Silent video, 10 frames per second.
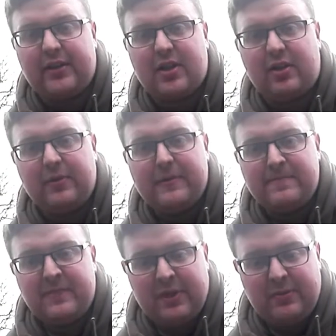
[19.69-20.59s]
So
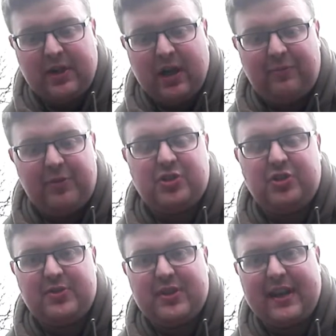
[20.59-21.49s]
with carp fishing
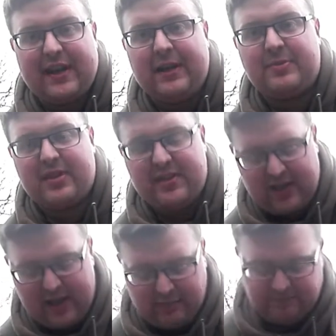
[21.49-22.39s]
usually lead clips and things
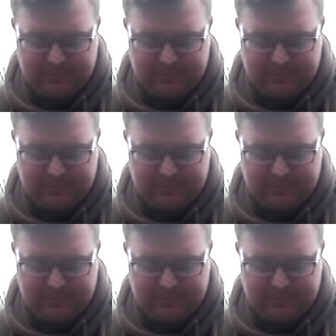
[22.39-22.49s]
like that.